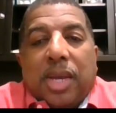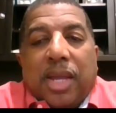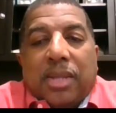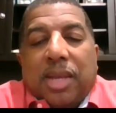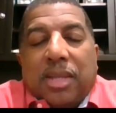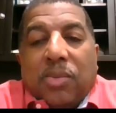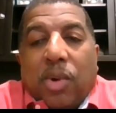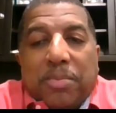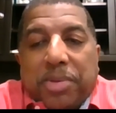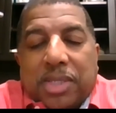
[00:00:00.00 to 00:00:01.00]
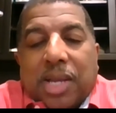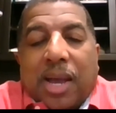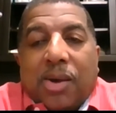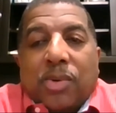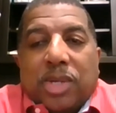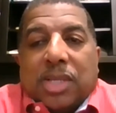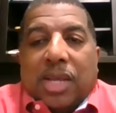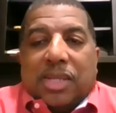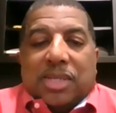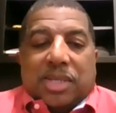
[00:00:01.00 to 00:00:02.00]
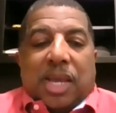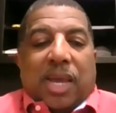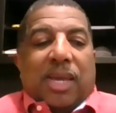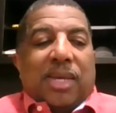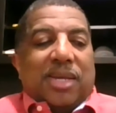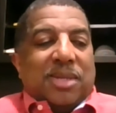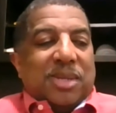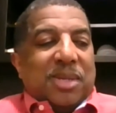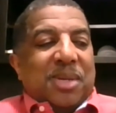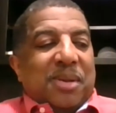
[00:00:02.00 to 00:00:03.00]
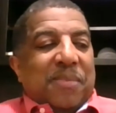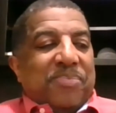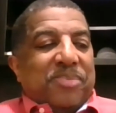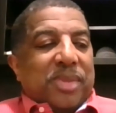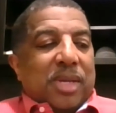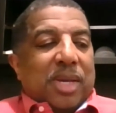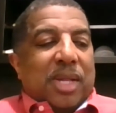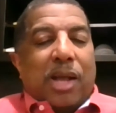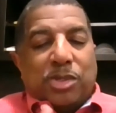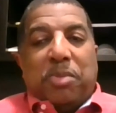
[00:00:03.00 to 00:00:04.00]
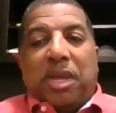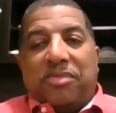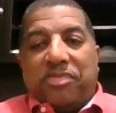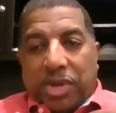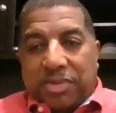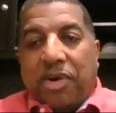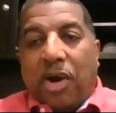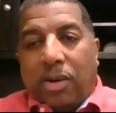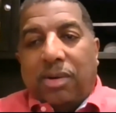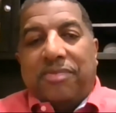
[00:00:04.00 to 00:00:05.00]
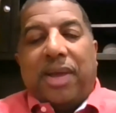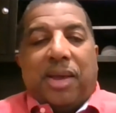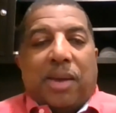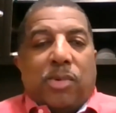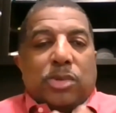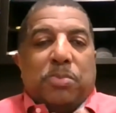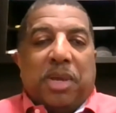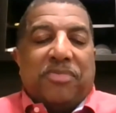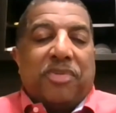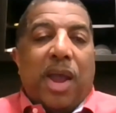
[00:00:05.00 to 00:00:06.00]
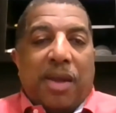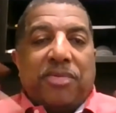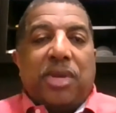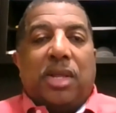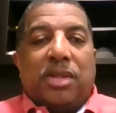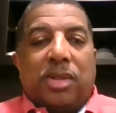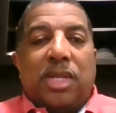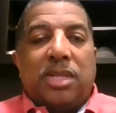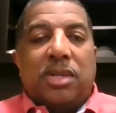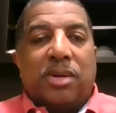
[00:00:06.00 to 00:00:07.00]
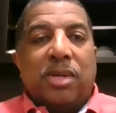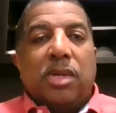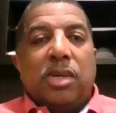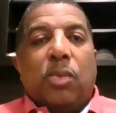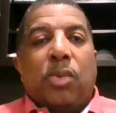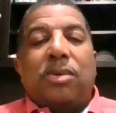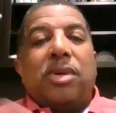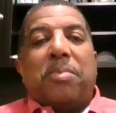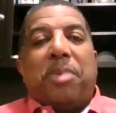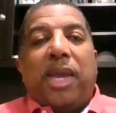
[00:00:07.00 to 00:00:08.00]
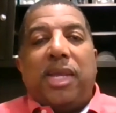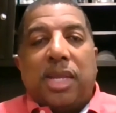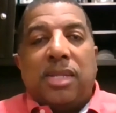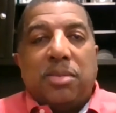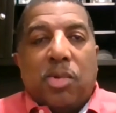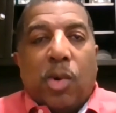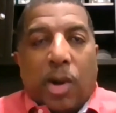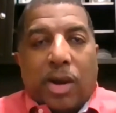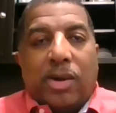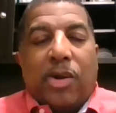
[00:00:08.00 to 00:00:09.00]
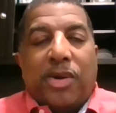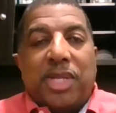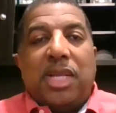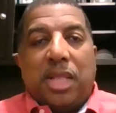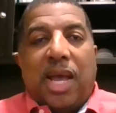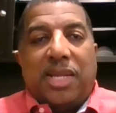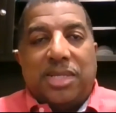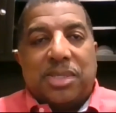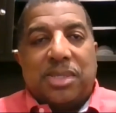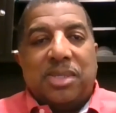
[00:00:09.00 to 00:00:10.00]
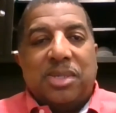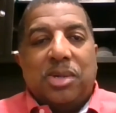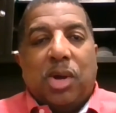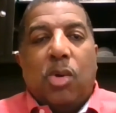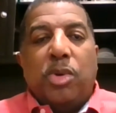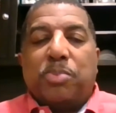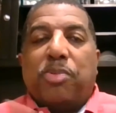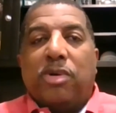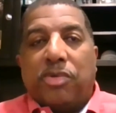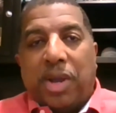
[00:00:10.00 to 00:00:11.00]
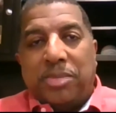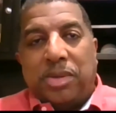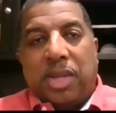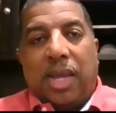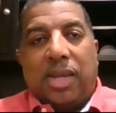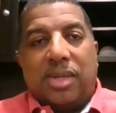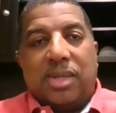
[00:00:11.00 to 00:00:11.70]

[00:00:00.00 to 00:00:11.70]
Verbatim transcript: And the one piece I always like to say is, and I'll speak for Evolve, I won't speak for every other lender, we don't get paid any more or any less on which program you take.